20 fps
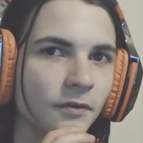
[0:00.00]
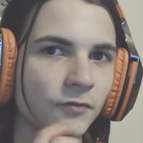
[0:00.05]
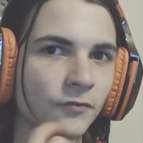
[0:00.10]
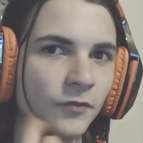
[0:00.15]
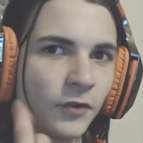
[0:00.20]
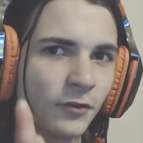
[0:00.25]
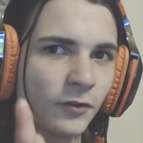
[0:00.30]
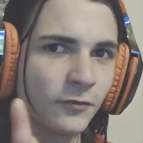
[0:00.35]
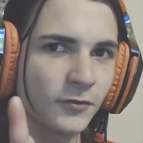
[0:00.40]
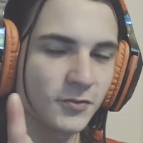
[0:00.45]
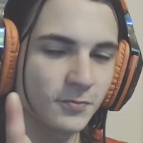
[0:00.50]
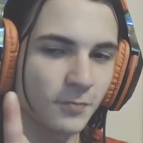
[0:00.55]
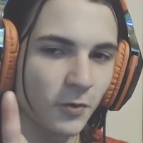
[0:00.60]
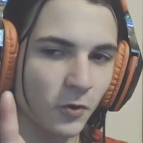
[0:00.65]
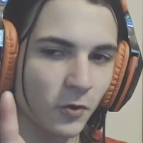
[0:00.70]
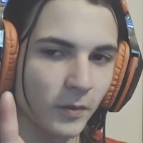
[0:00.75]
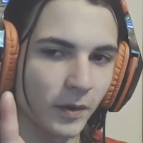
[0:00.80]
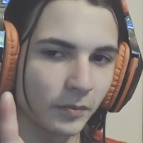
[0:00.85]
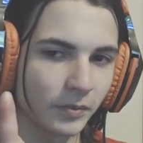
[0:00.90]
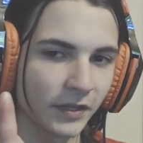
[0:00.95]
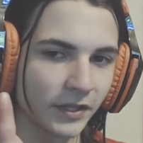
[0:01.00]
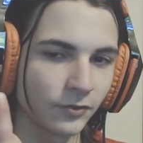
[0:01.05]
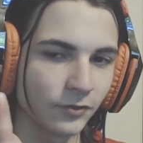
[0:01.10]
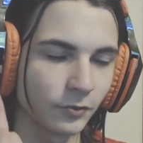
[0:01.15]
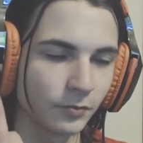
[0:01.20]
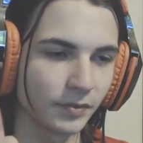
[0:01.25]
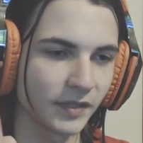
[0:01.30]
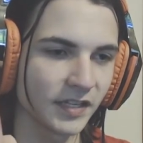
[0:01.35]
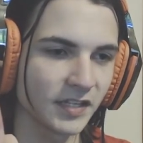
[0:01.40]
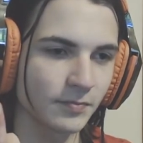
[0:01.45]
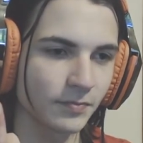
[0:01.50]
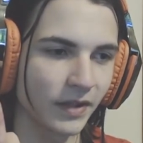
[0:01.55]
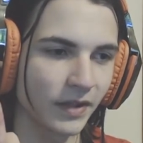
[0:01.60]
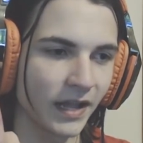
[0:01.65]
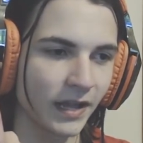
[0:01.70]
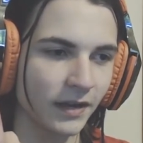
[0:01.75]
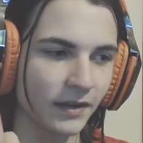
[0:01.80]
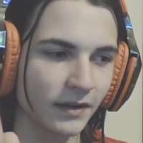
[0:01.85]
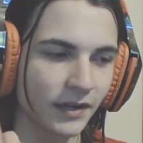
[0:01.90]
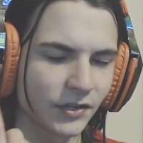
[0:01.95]
very first Pokemon playthrough, Blaze
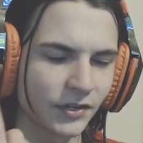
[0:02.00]
Black.